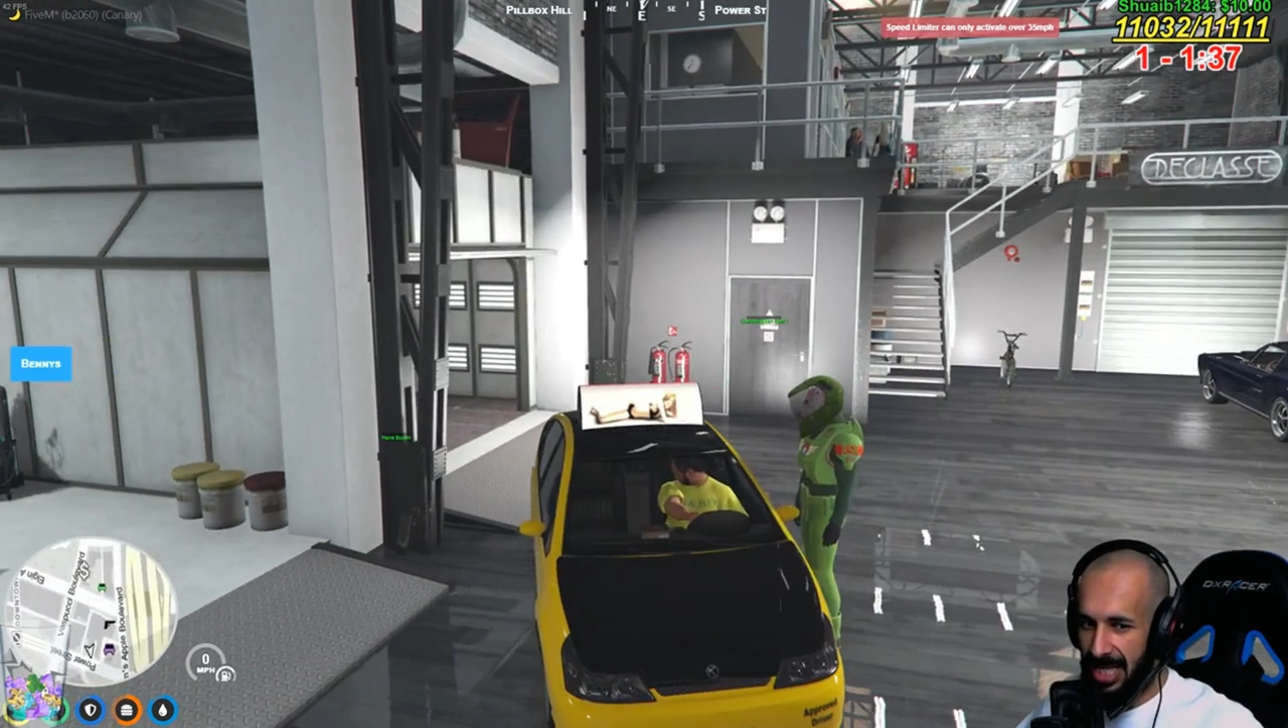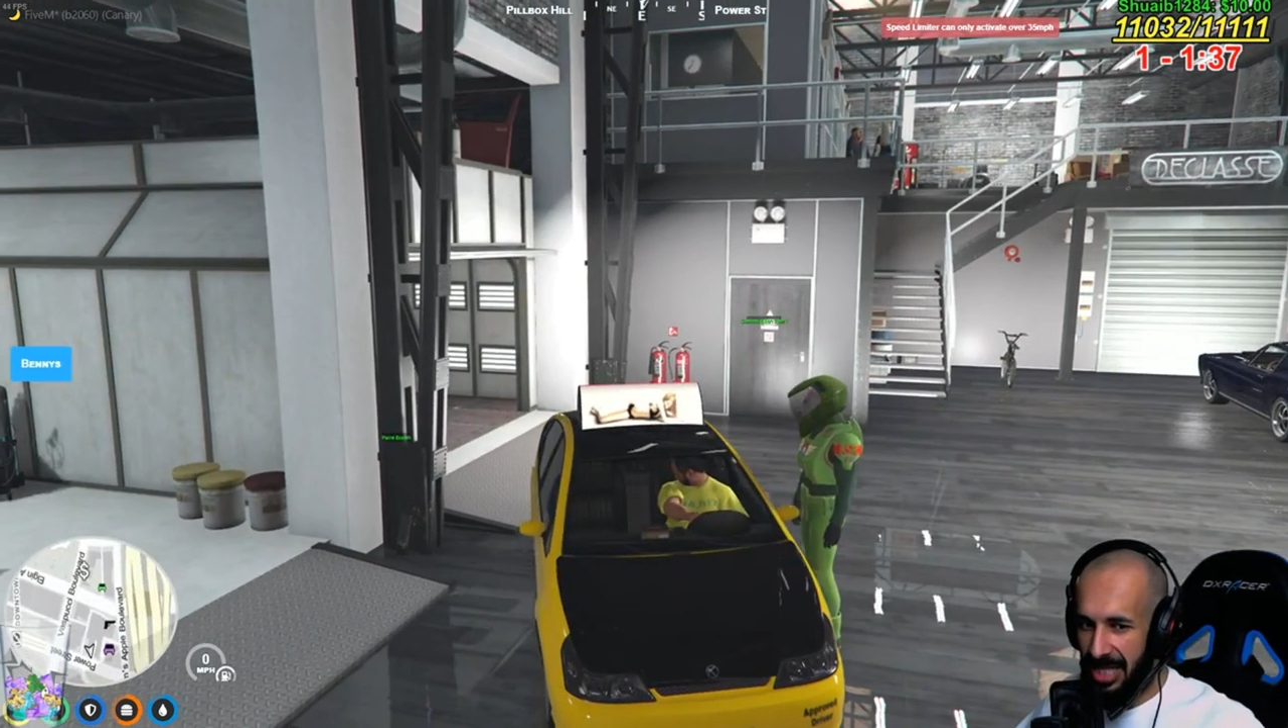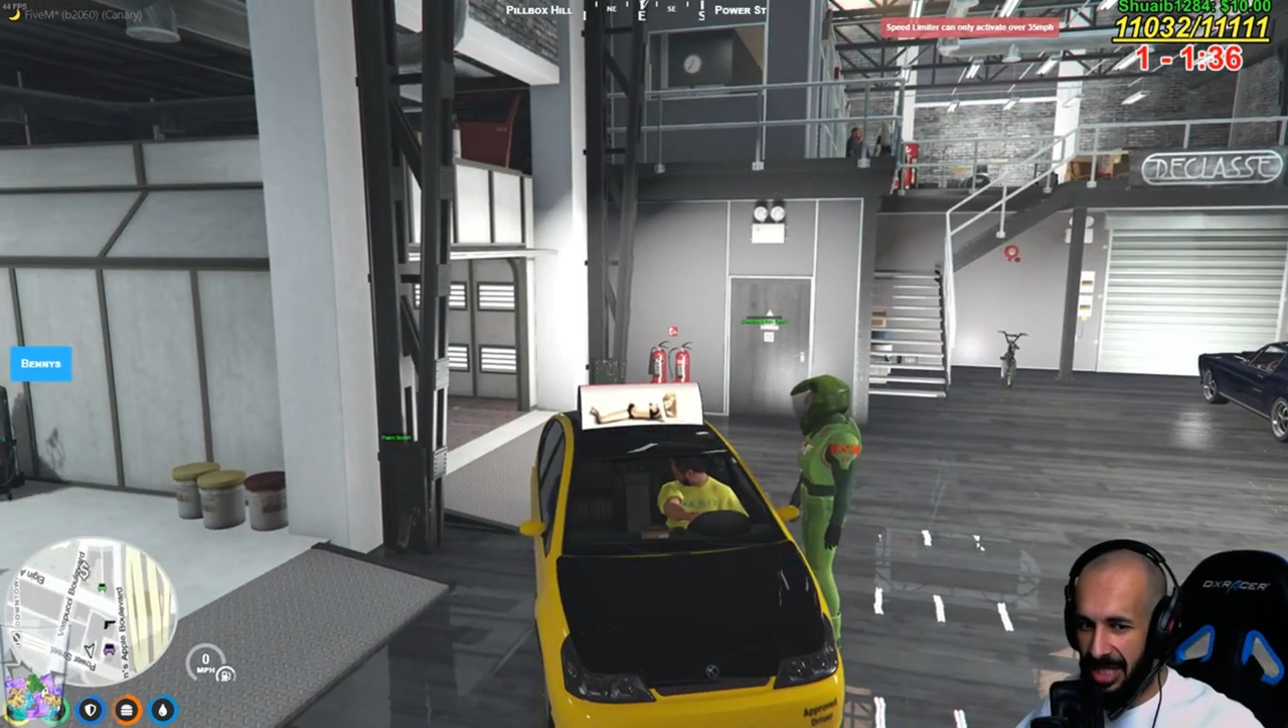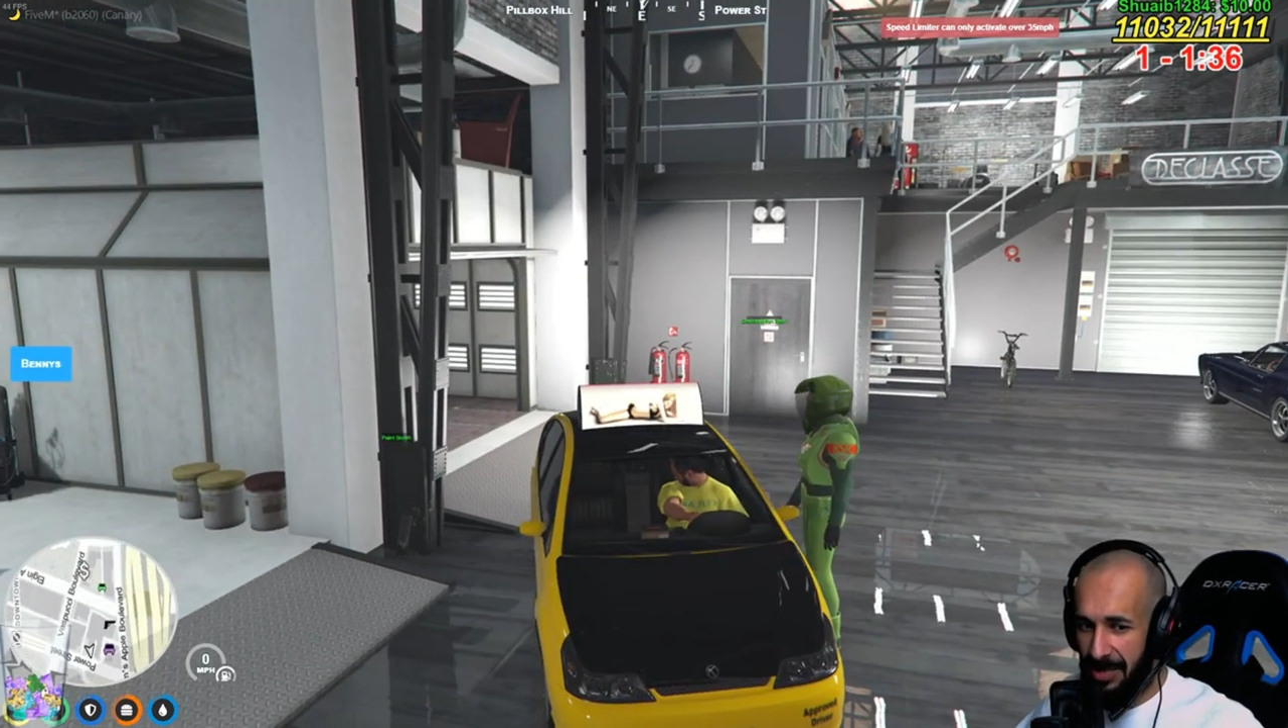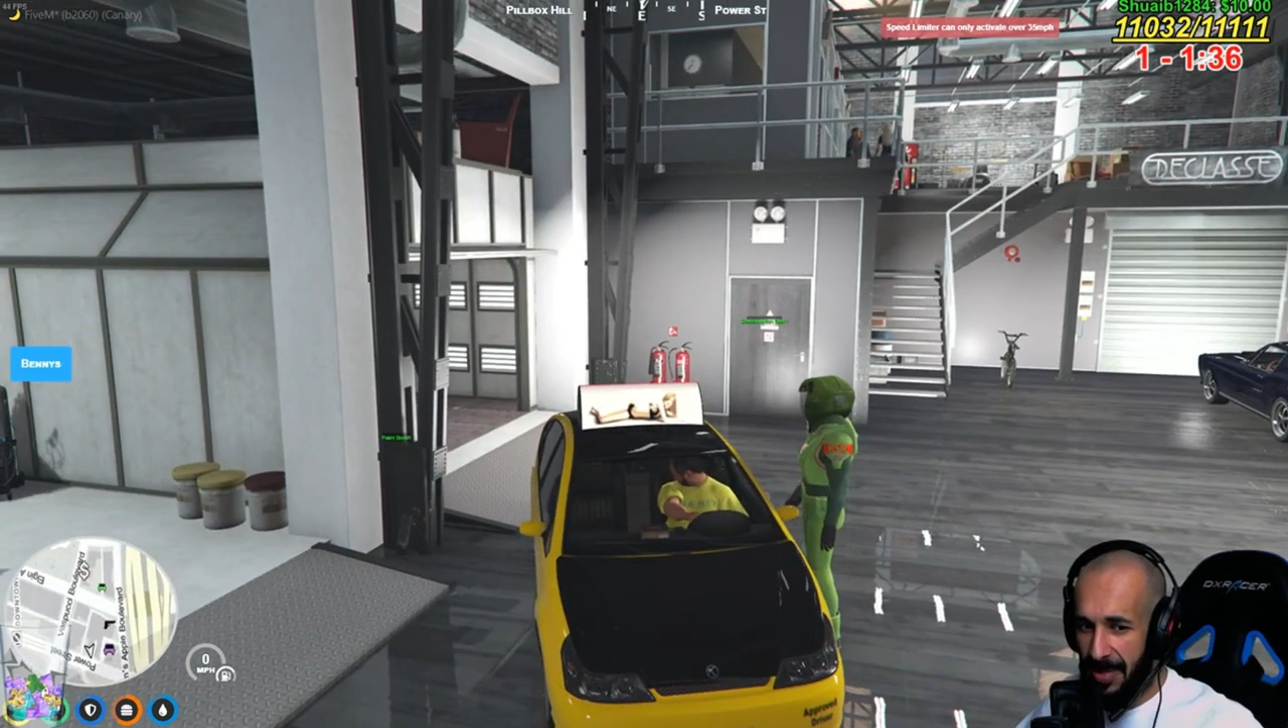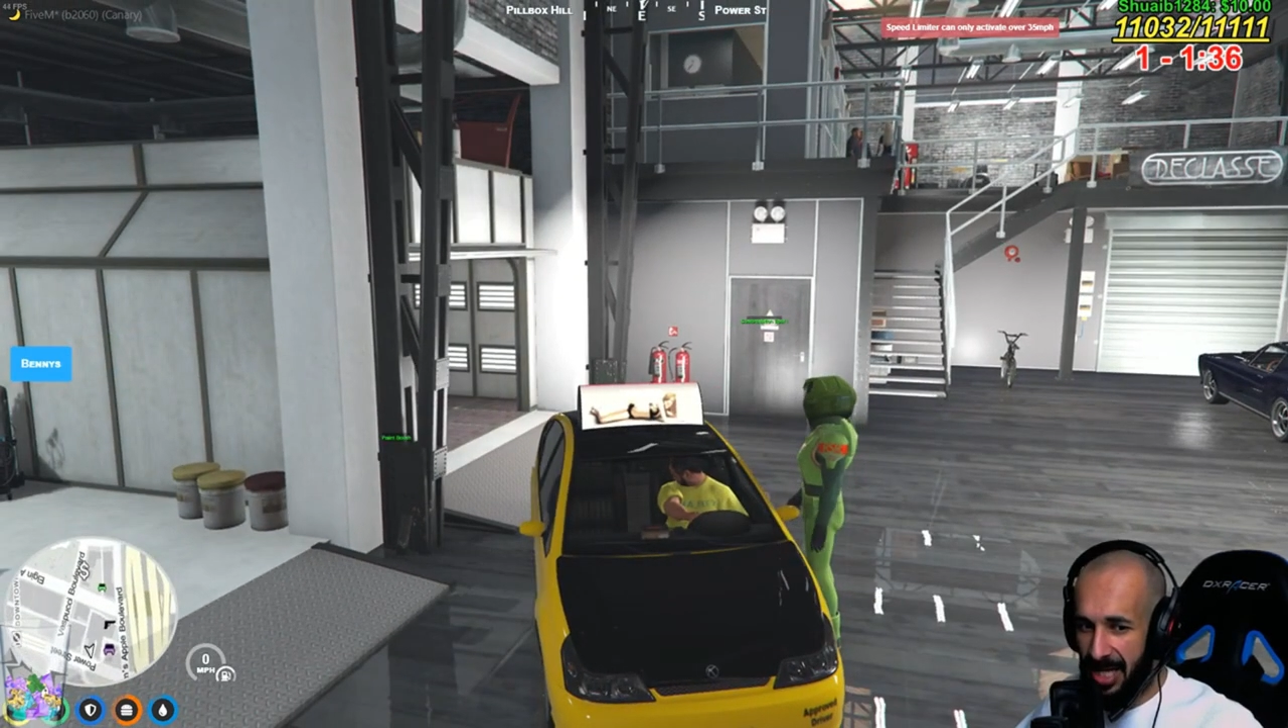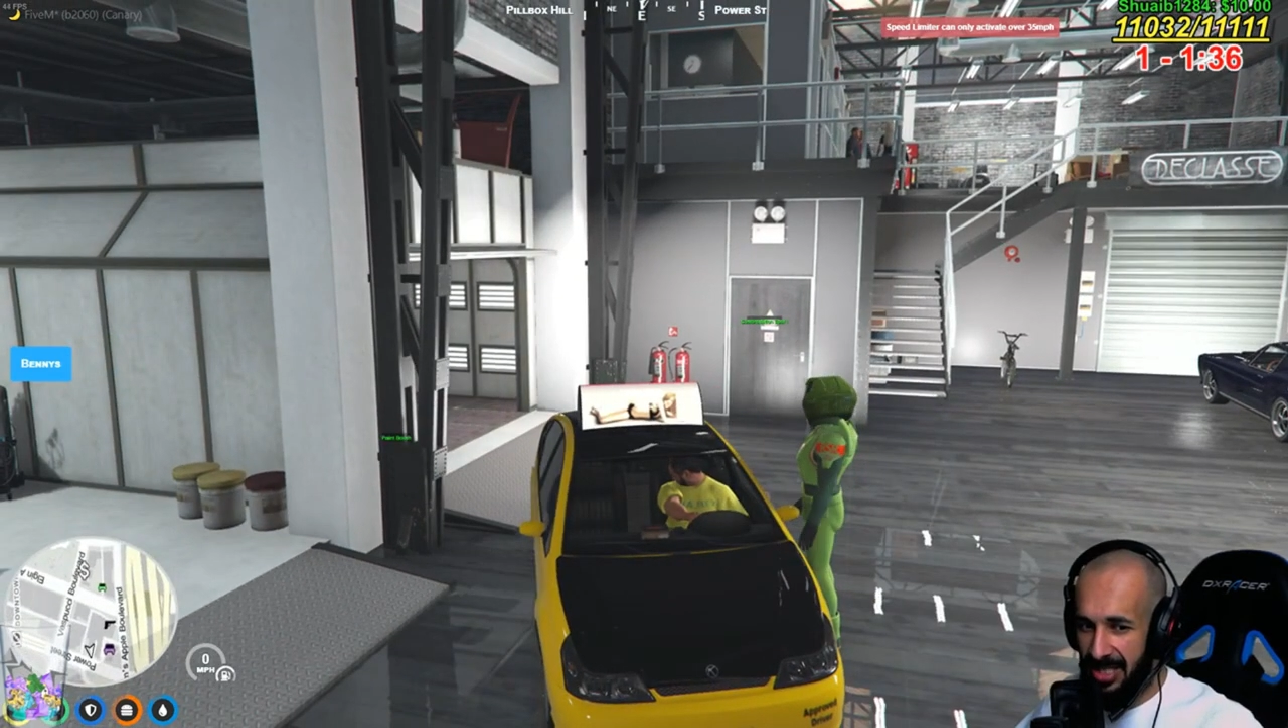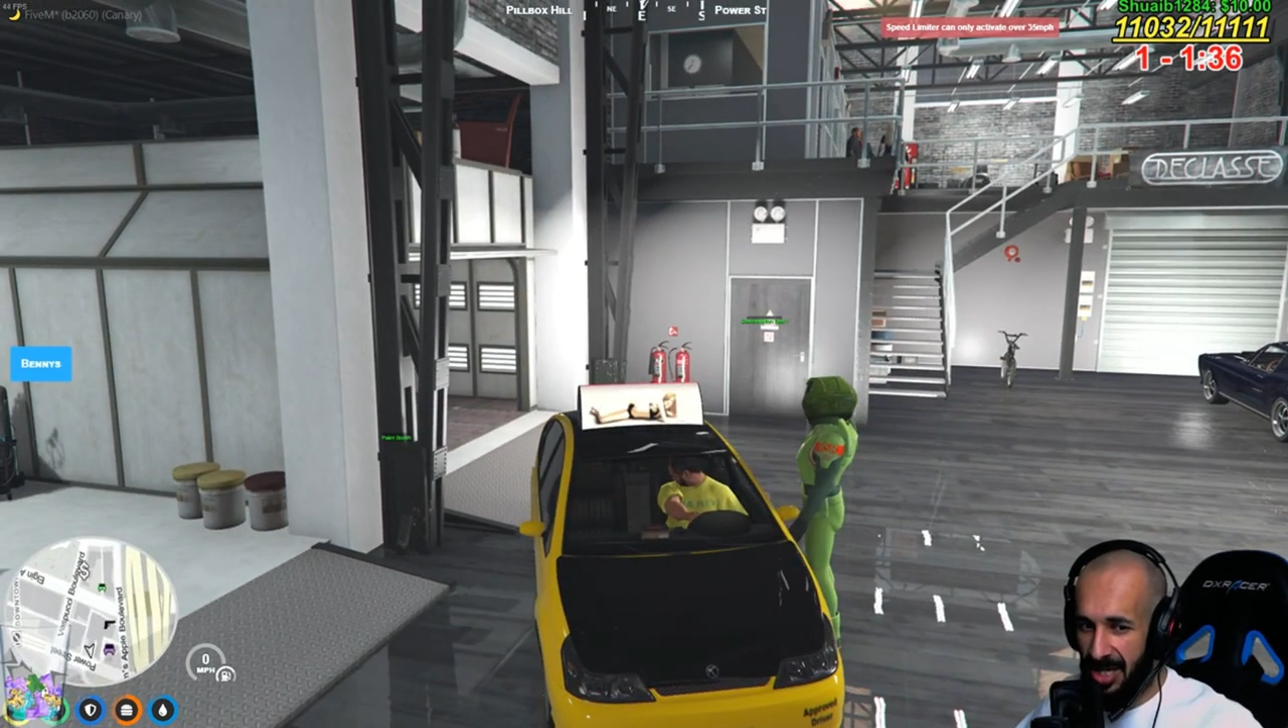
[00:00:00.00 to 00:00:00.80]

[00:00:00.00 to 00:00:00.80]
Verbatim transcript: Take you never